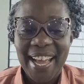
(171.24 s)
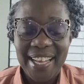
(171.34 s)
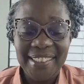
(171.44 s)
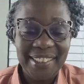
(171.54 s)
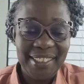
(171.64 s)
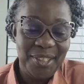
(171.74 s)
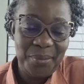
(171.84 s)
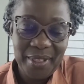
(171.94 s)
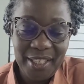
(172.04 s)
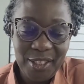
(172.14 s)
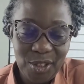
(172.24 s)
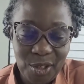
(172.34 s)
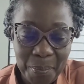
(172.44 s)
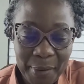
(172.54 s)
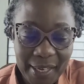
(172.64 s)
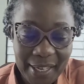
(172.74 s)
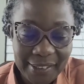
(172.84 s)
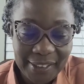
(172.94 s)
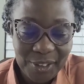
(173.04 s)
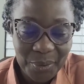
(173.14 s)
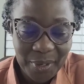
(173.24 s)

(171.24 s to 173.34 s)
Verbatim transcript: and deal with this topic and deal